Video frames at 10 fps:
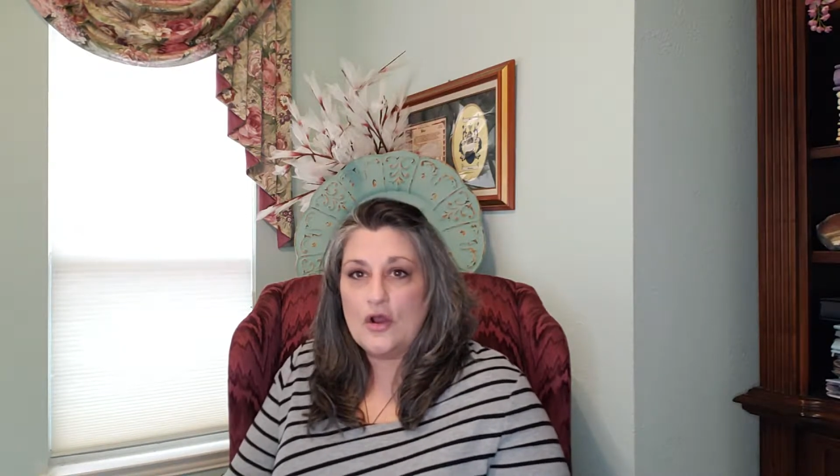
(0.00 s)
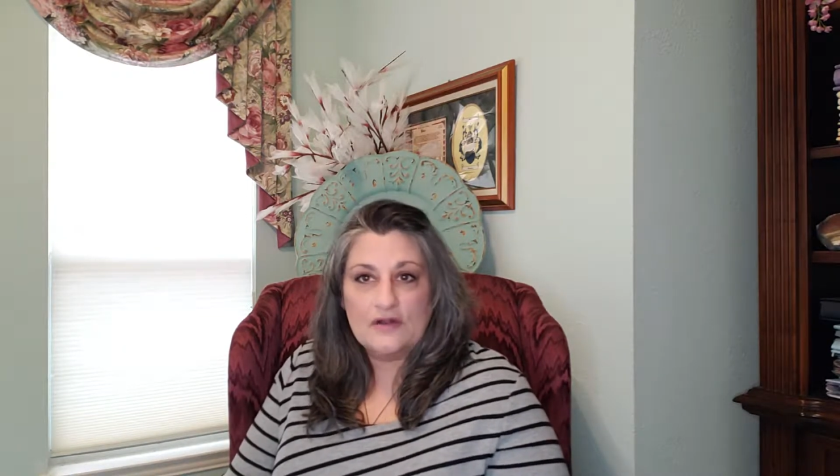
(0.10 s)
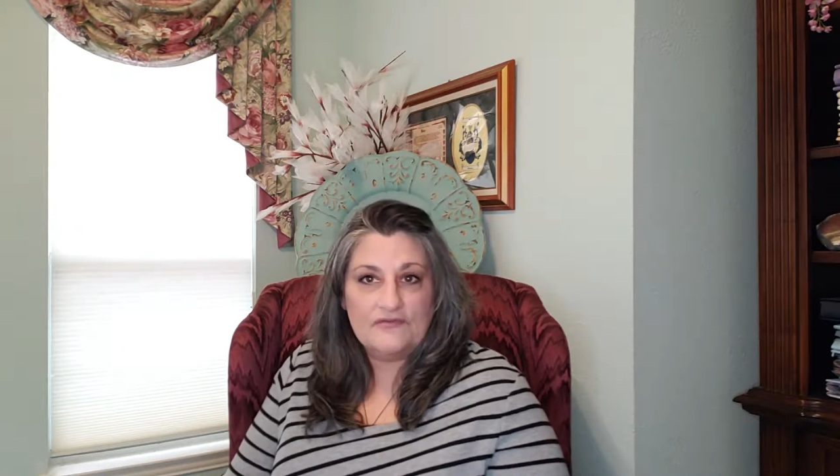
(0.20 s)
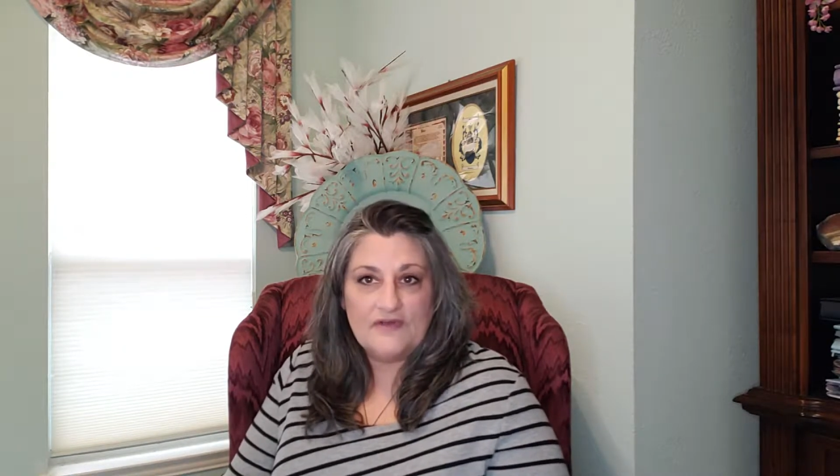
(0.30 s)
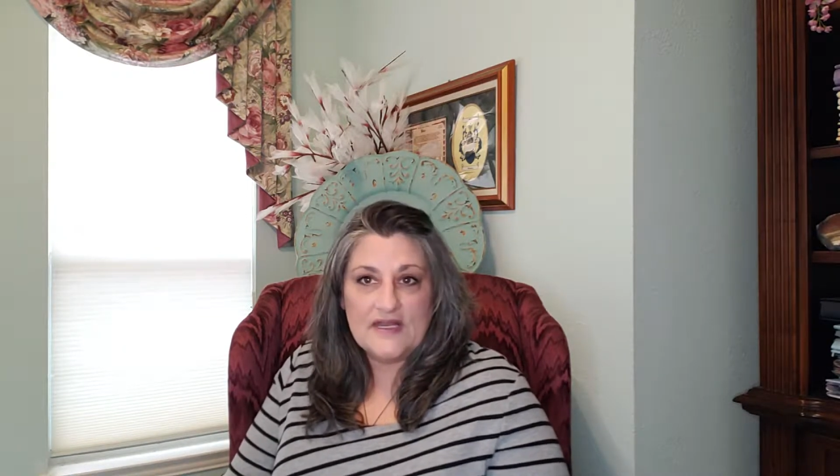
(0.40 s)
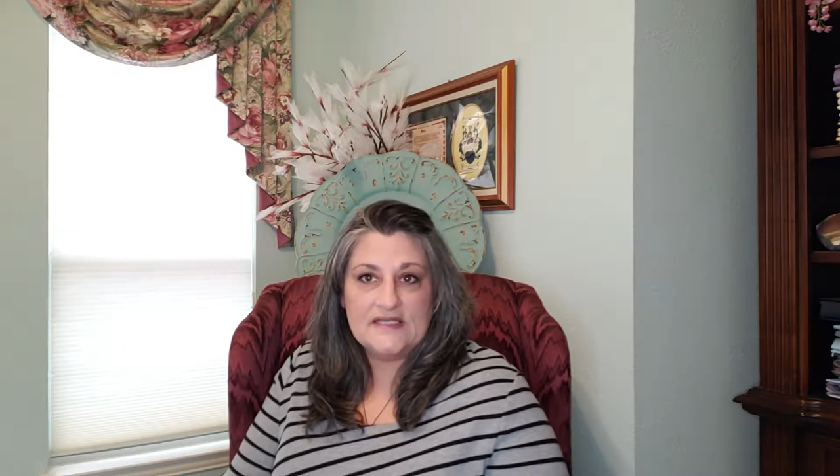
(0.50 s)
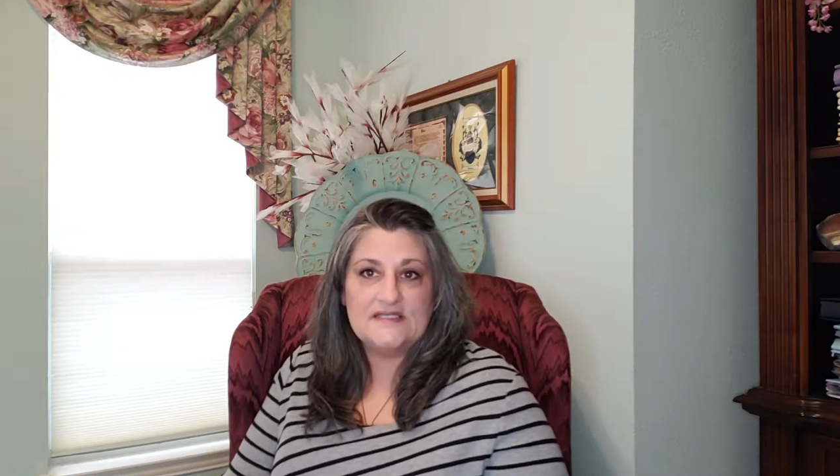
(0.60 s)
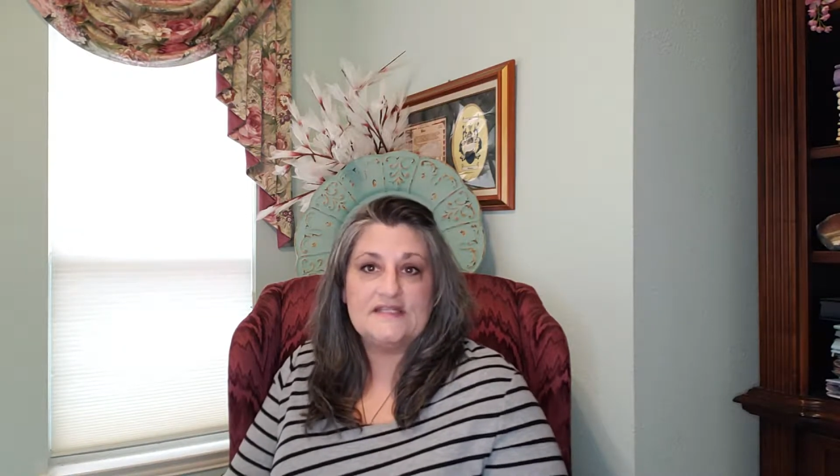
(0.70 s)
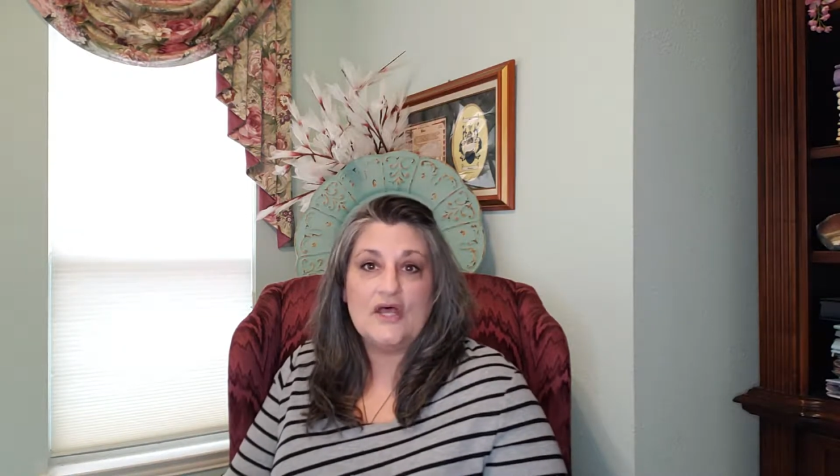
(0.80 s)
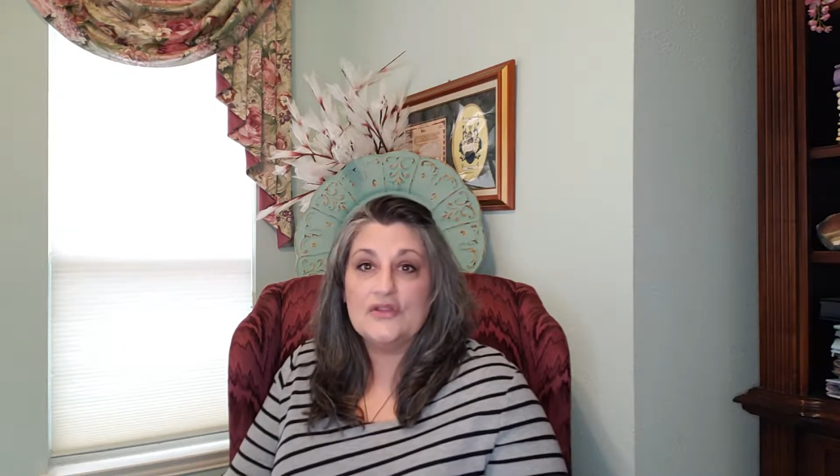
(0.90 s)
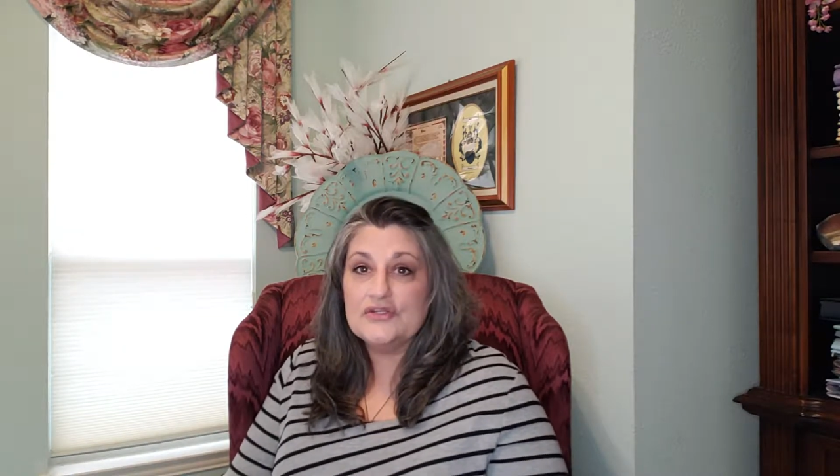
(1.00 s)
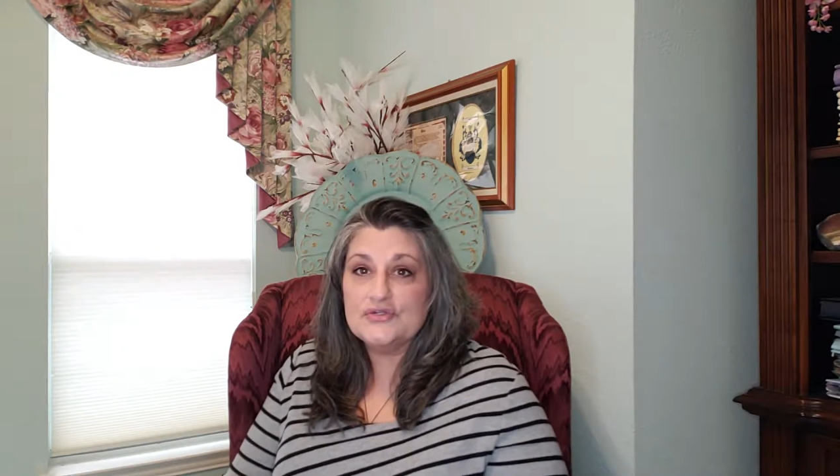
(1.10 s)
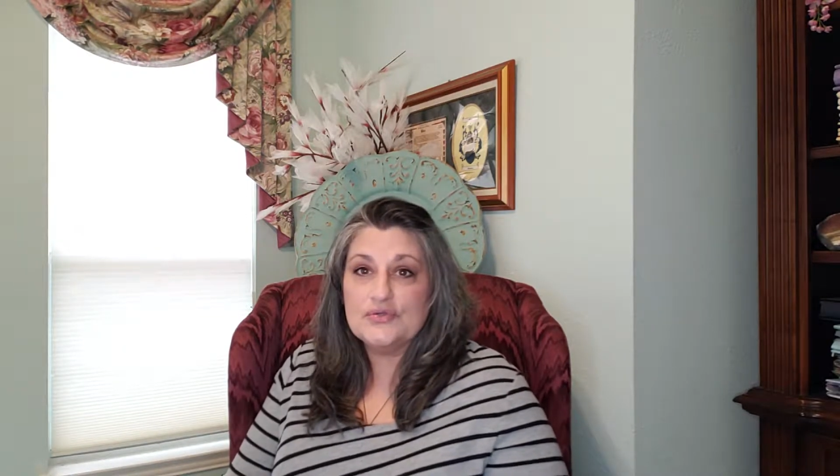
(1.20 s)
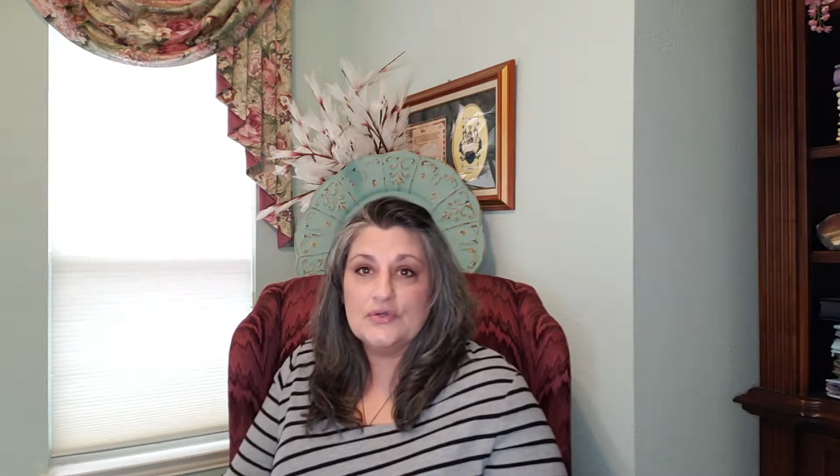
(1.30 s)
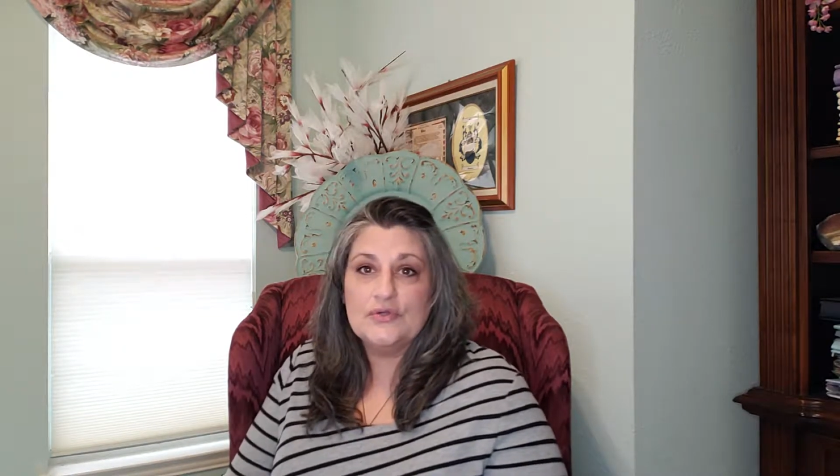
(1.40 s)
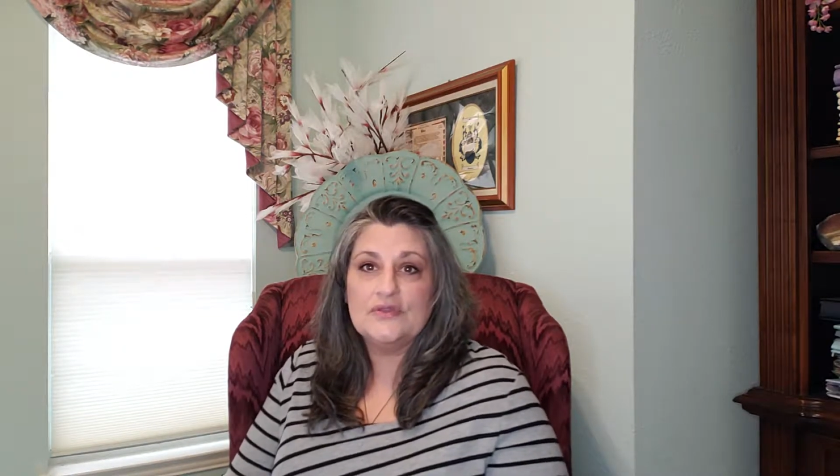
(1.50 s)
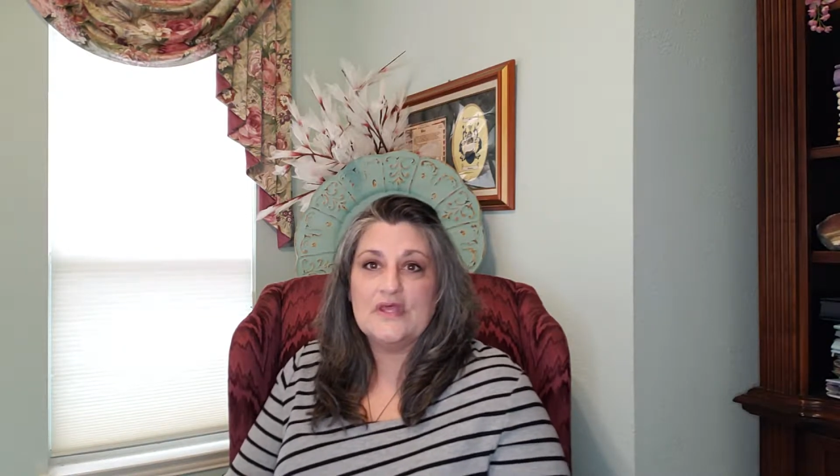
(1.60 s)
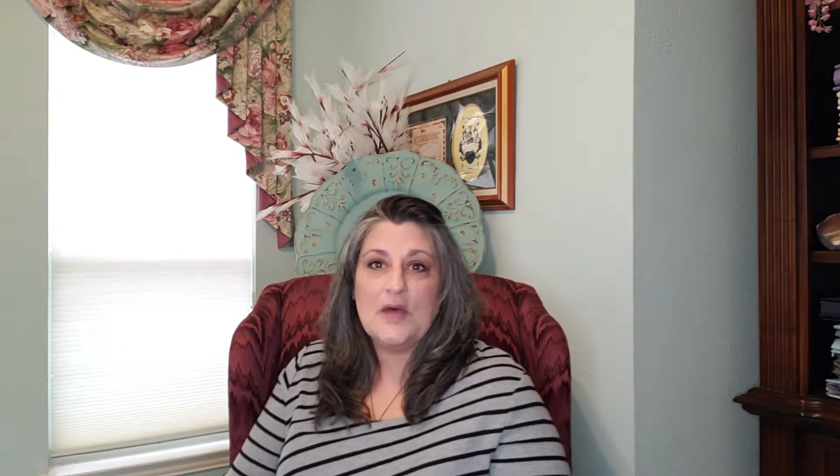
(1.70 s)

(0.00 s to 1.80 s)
aren't afraid to tell the truth